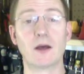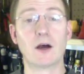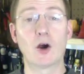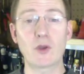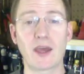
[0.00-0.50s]

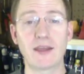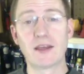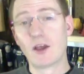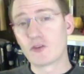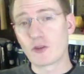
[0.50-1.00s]
Okay,
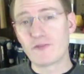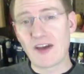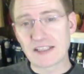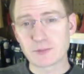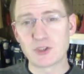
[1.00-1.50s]
so the
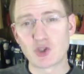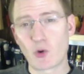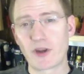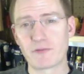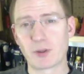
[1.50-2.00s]
vast
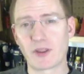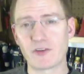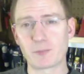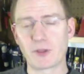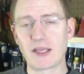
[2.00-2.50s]
majority of
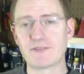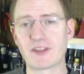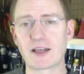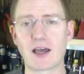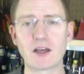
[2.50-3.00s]
police believe
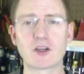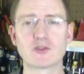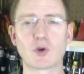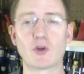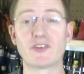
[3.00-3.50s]
that gun
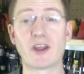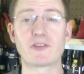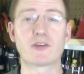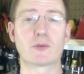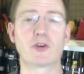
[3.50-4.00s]
control
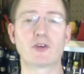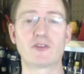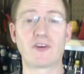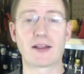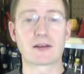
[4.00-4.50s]
doesn't reduce
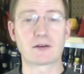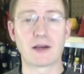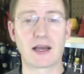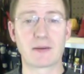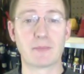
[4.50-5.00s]
violent
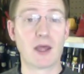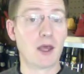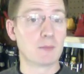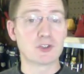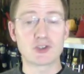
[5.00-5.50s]
crime,
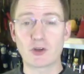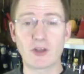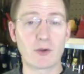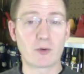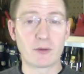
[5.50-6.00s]
but
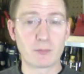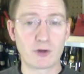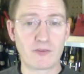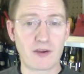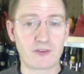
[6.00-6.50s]
surely it would
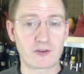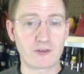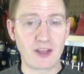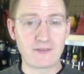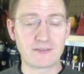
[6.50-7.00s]
improve officer
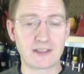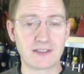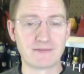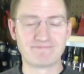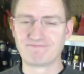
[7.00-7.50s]
safety.
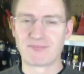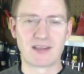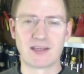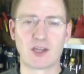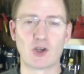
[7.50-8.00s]

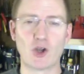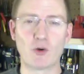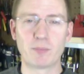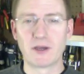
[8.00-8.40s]
Nope,